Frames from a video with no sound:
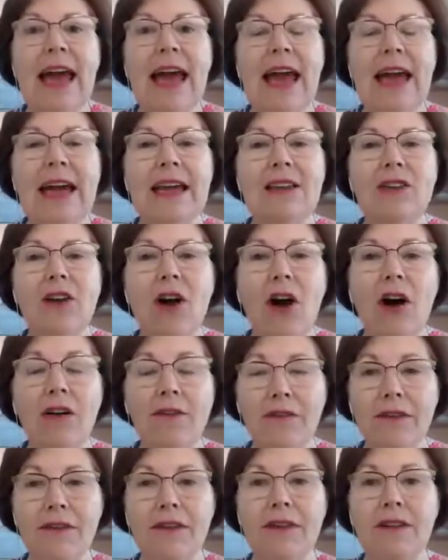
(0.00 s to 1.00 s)
and
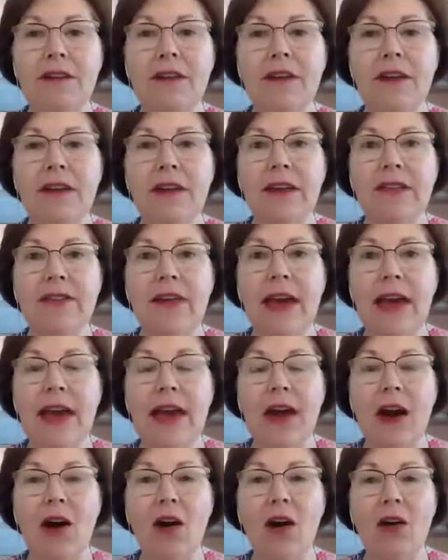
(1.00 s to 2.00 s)
often
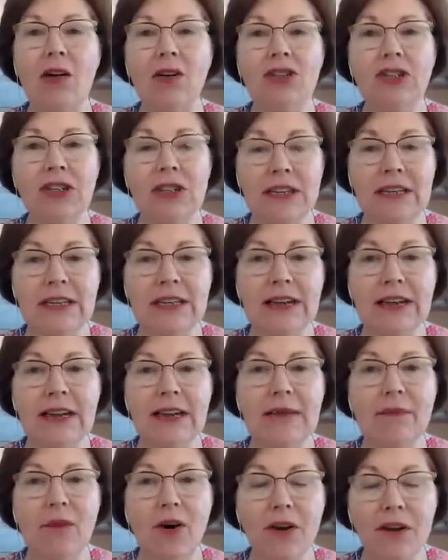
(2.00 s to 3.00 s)
they are
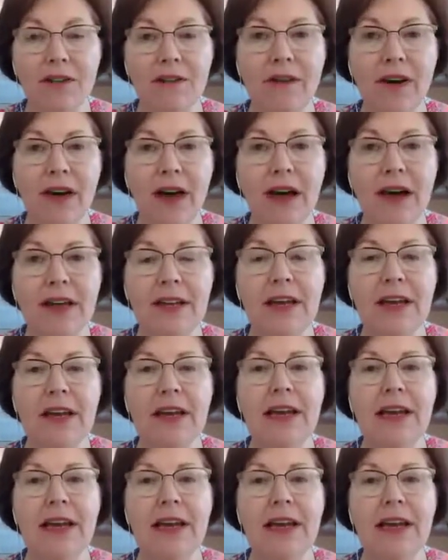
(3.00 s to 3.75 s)
genetically modified